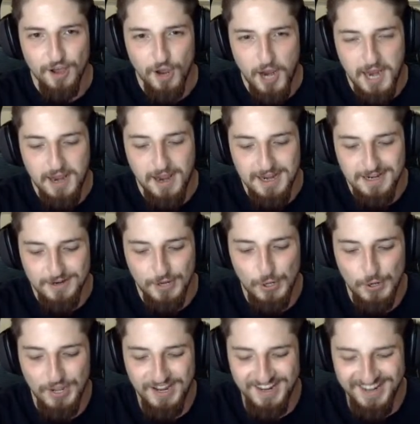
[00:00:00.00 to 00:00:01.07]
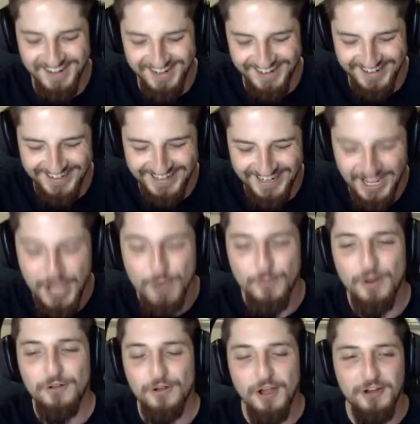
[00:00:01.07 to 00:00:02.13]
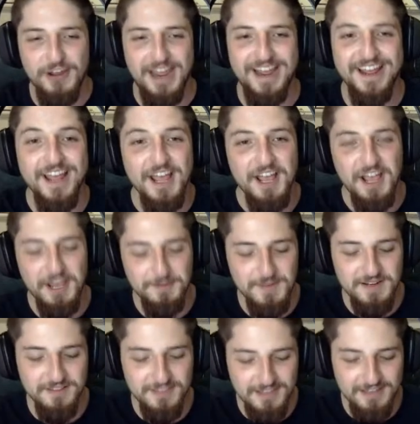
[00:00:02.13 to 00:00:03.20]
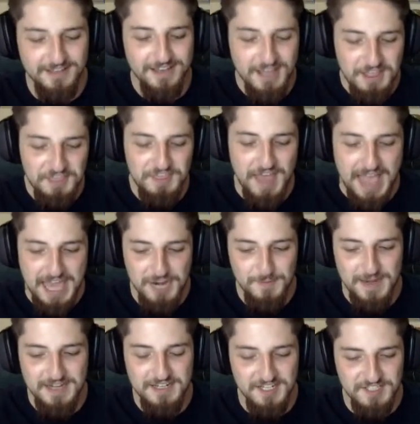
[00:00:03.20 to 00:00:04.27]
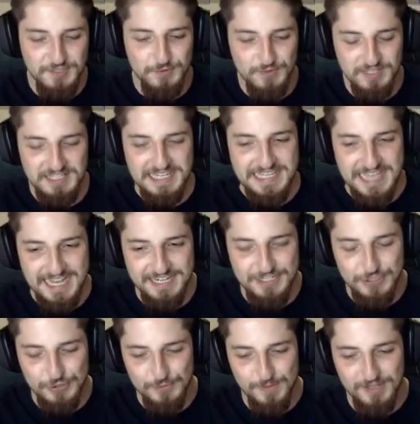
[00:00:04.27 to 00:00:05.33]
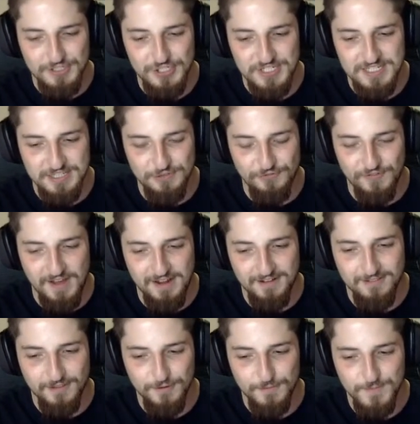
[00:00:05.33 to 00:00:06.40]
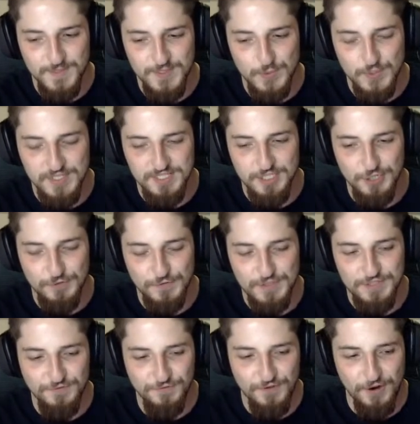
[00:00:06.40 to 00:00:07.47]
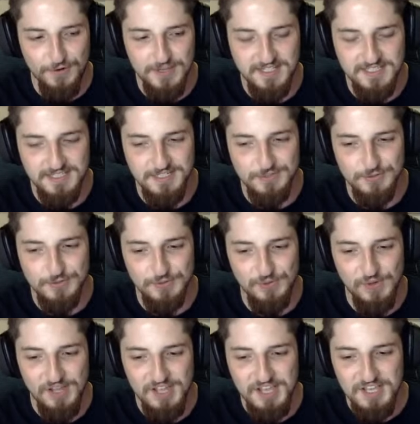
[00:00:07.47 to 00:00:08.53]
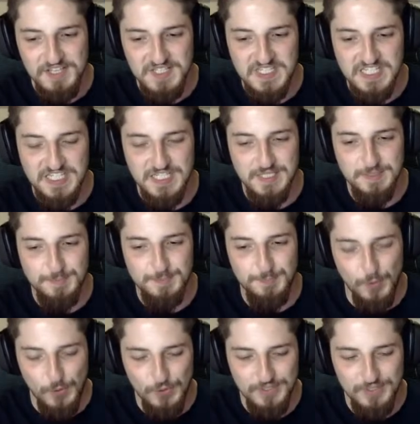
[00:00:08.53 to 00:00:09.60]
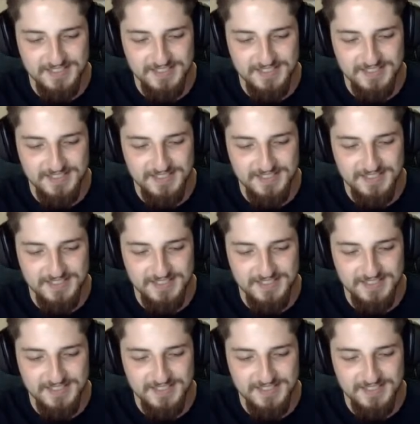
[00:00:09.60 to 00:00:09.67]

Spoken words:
I well, okay. Admittedly, the anime doesn't really get too much into the Fight Club sort of stuff. It's very still sports.